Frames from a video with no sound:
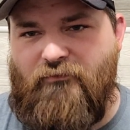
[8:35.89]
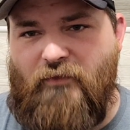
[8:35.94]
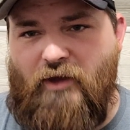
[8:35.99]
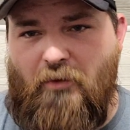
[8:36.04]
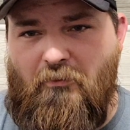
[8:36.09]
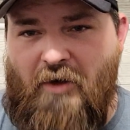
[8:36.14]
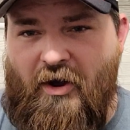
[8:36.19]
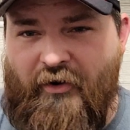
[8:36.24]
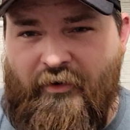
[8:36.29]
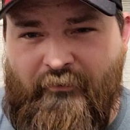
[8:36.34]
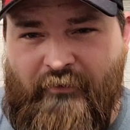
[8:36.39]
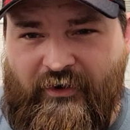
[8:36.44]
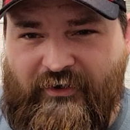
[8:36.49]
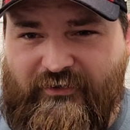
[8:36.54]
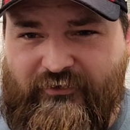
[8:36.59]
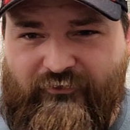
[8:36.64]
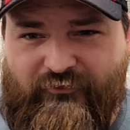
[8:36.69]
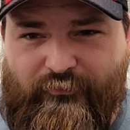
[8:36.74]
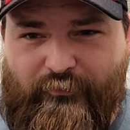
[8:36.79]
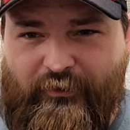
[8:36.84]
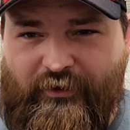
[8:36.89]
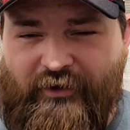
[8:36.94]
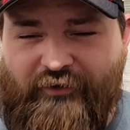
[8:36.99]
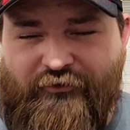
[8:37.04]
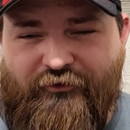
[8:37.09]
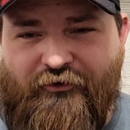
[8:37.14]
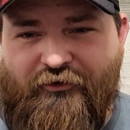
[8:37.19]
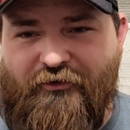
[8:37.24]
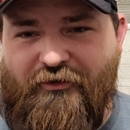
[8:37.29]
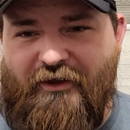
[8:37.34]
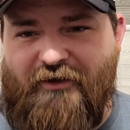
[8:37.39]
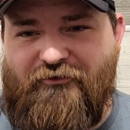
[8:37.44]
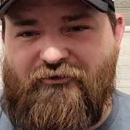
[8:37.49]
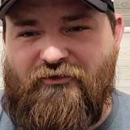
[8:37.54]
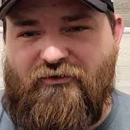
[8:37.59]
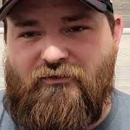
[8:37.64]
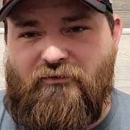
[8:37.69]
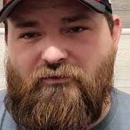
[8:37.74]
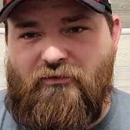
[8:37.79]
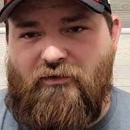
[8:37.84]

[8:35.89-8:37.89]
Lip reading: amount of money you spend on your collection.